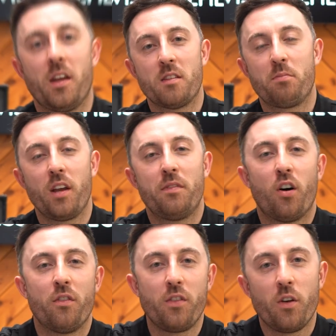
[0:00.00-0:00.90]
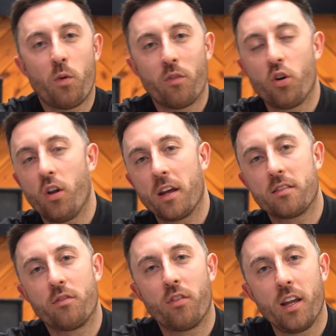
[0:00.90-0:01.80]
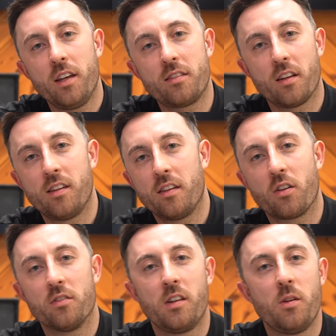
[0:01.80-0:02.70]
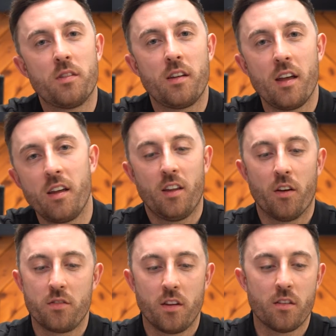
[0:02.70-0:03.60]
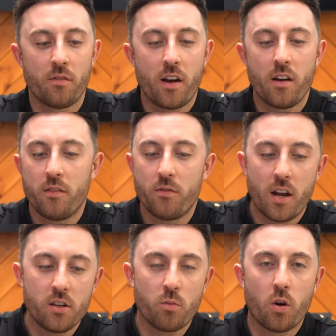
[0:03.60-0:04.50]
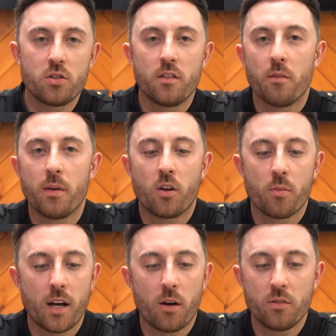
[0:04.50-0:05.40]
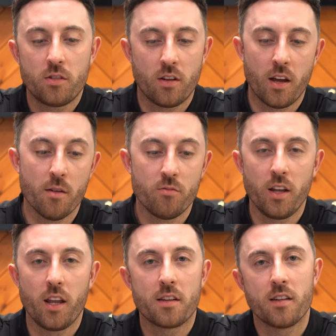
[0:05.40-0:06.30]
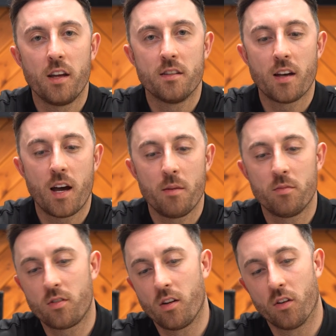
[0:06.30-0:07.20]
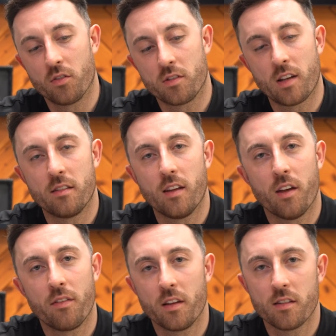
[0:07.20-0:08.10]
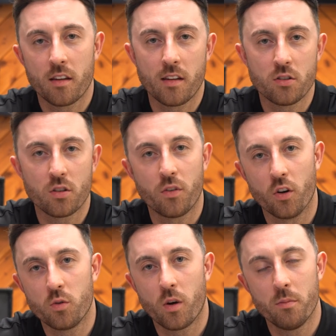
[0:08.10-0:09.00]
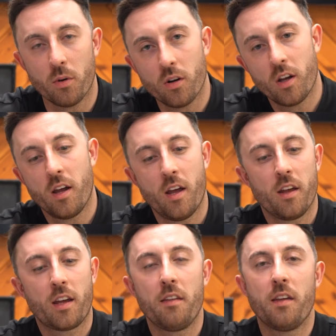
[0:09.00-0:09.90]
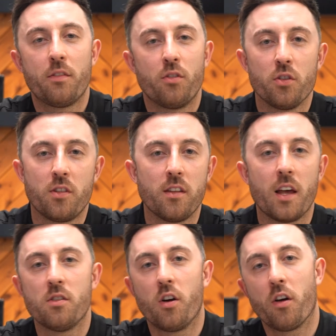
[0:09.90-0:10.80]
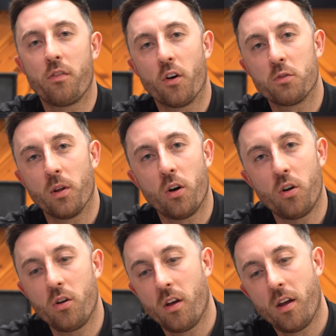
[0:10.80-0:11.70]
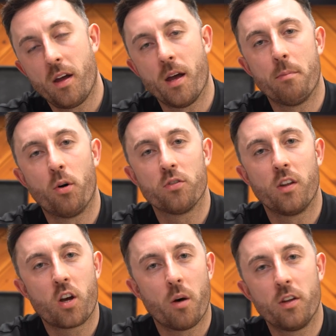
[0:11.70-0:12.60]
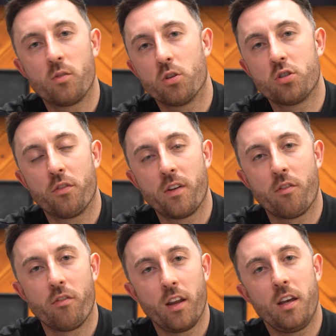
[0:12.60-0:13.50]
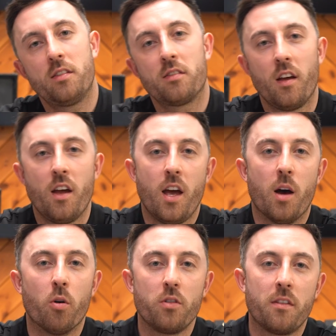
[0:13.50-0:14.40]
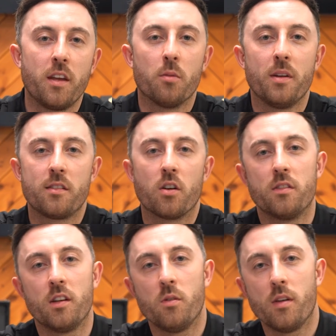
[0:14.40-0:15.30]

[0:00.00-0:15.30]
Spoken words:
there's a brief overview of what Rolex have released and discontinued today. Obviously there's a varied range of watches that have been coming out, really exciting times, and also sad day for things like the Datejust 41. But key thing for us is let us know your thoughts below, post in the comments what's your favourite release and what do you think will be discontinued